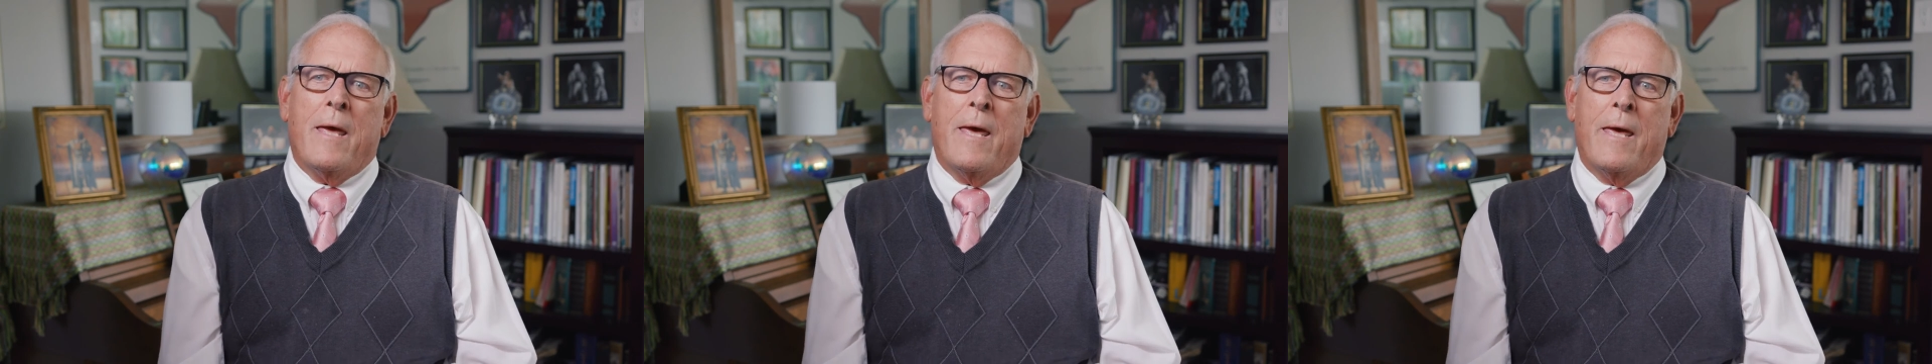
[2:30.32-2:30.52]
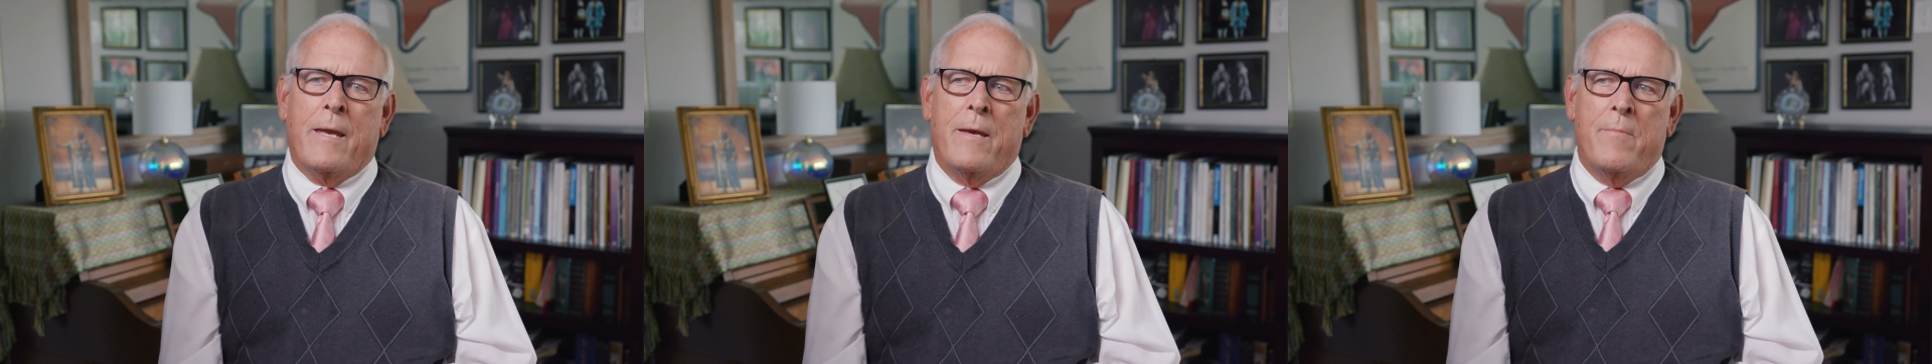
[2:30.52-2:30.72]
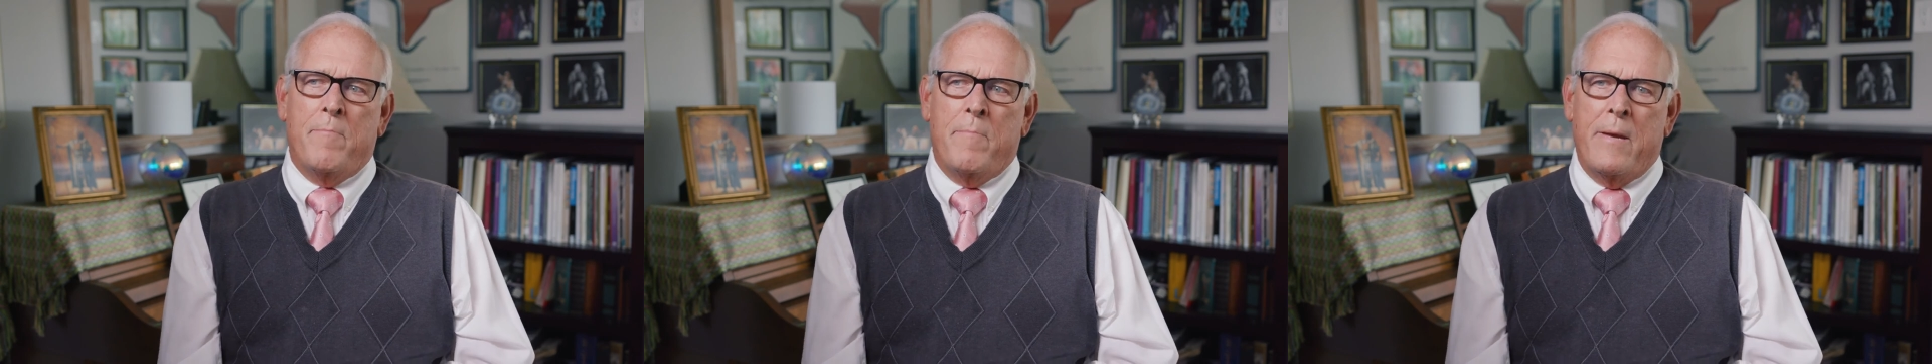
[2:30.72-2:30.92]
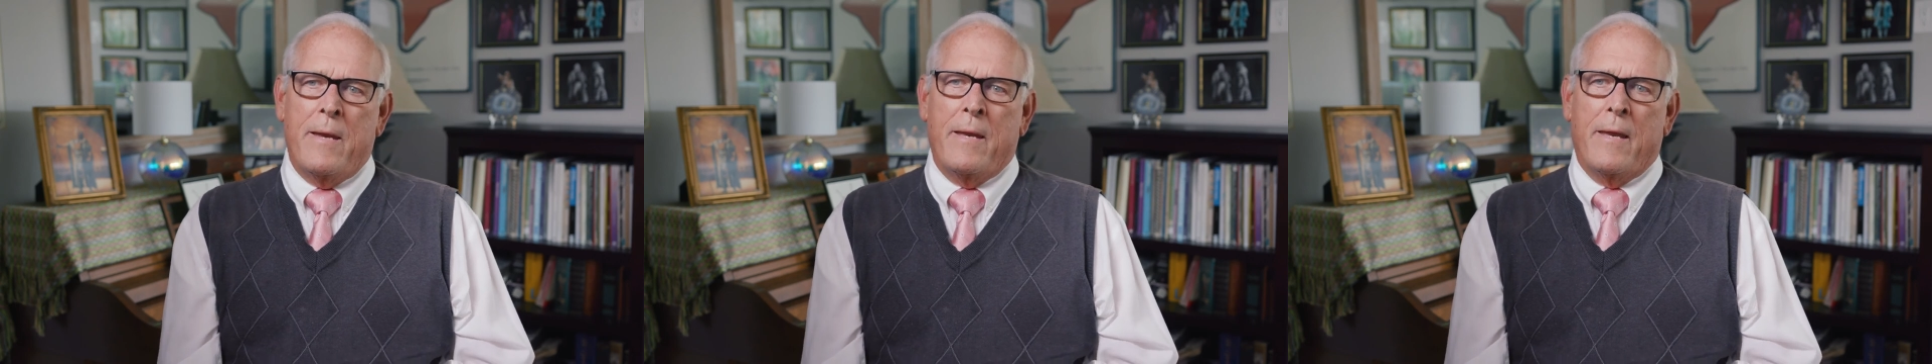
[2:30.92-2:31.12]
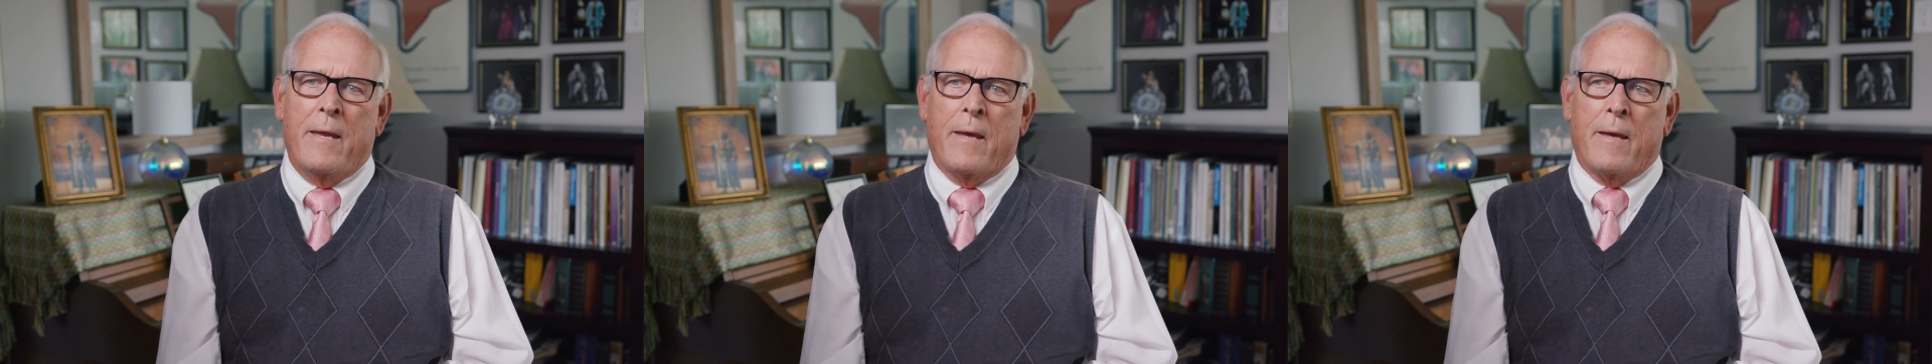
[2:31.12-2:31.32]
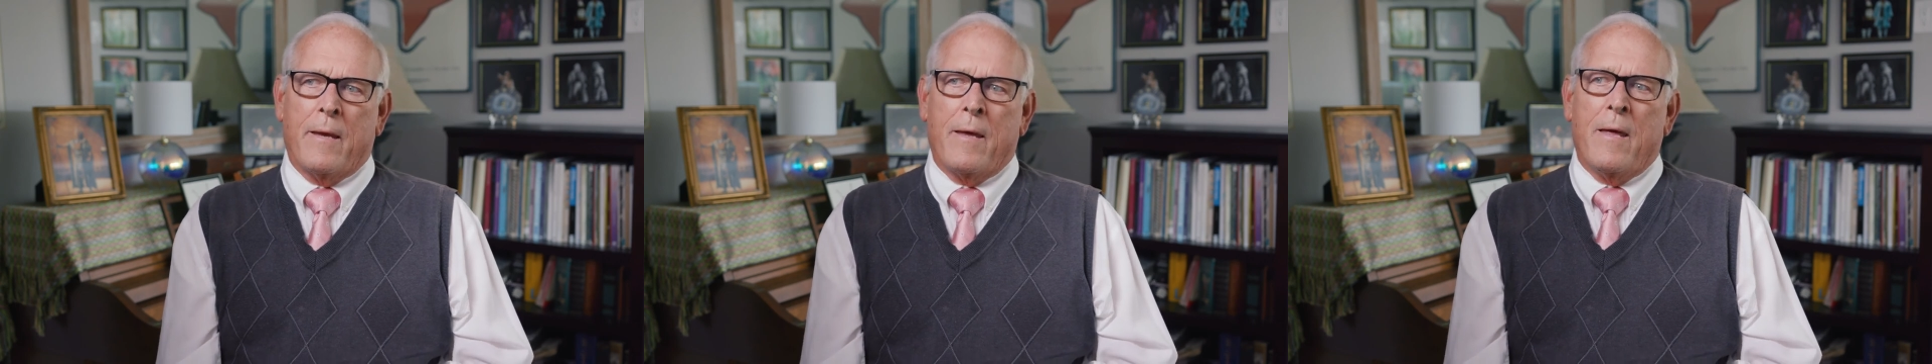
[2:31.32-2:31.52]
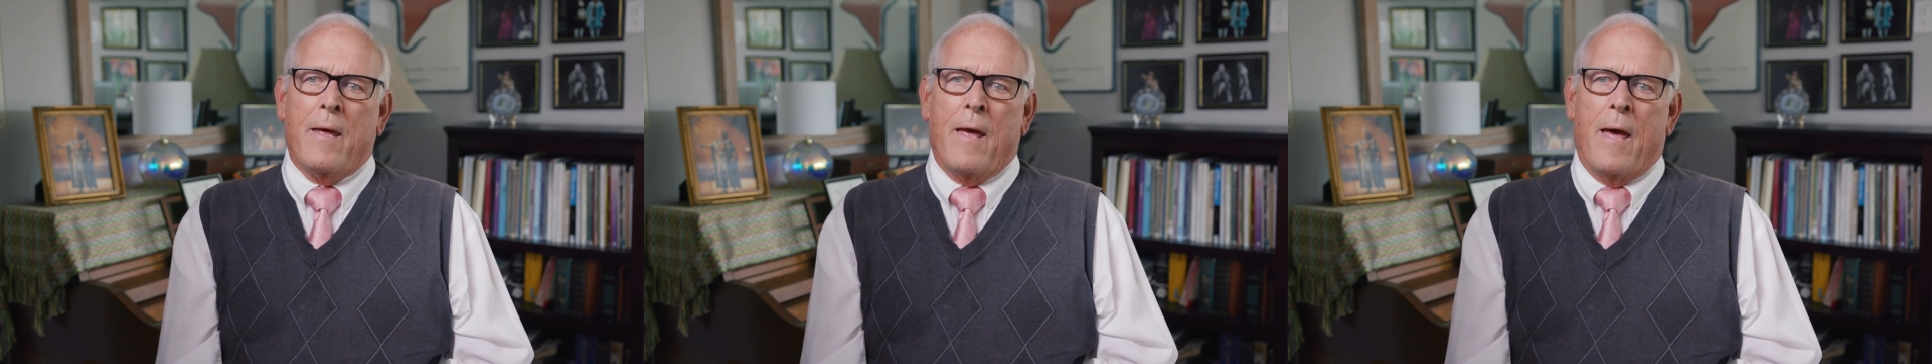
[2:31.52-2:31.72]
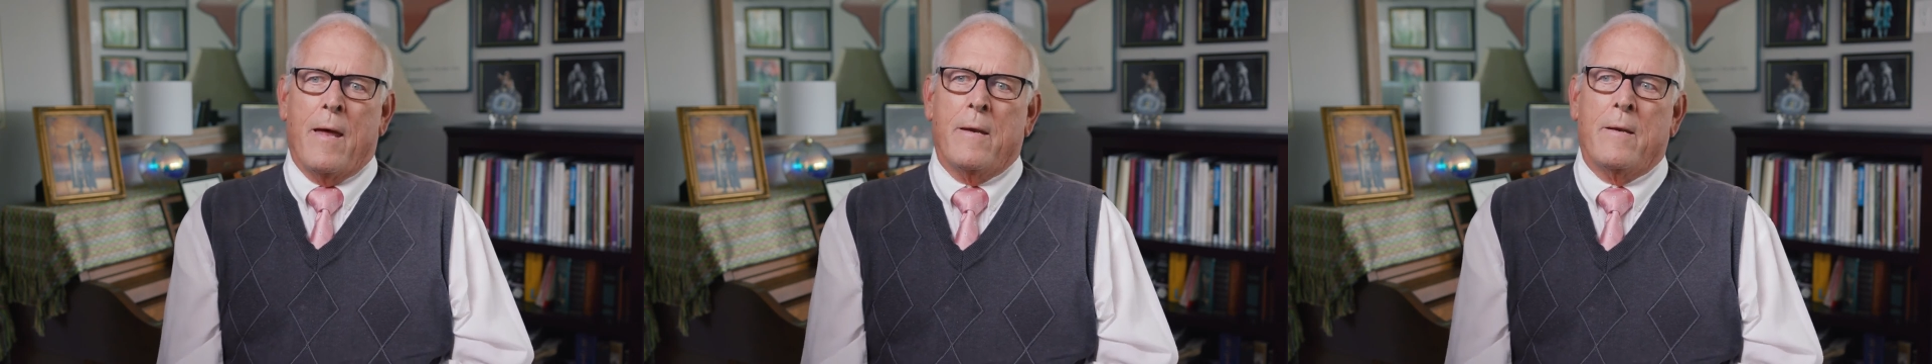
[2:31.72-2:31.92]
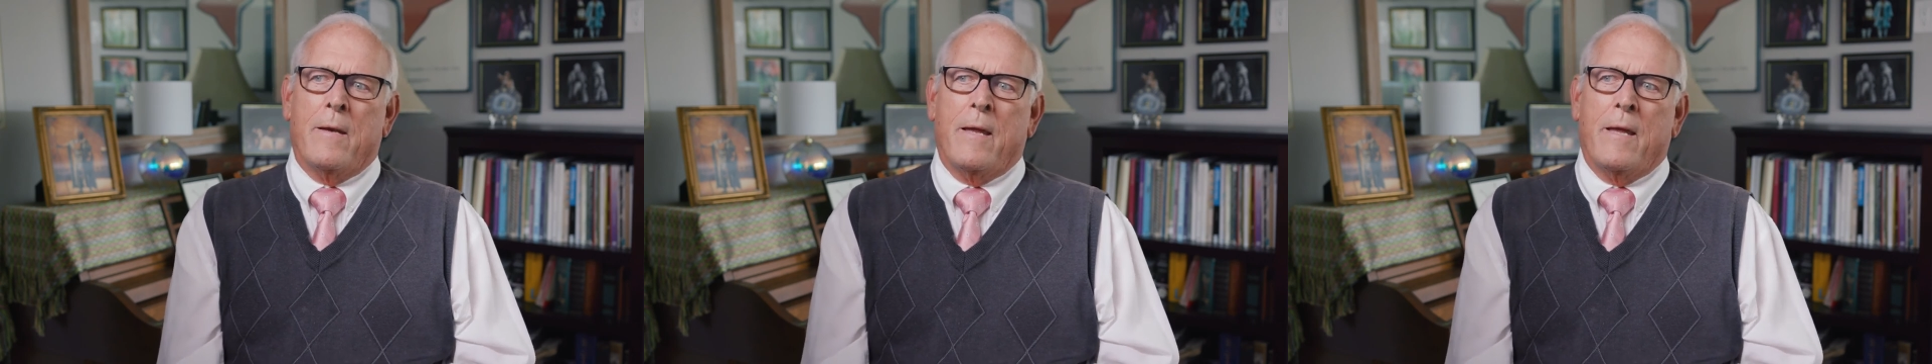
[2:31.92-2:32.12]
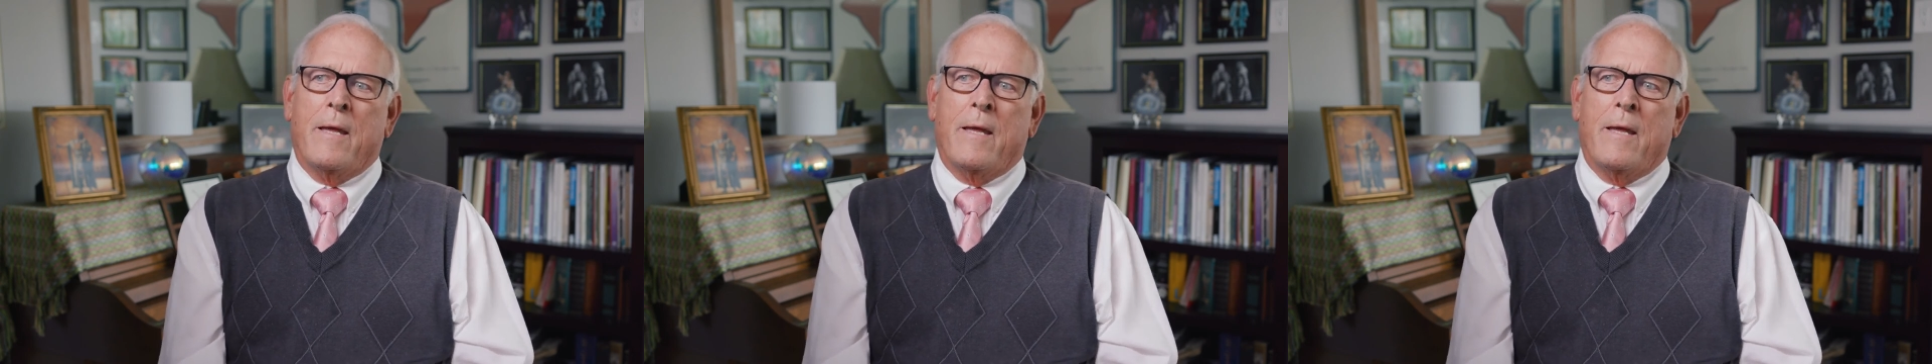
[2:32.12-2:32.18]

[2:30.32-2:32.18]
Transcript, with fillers: hidden meaning and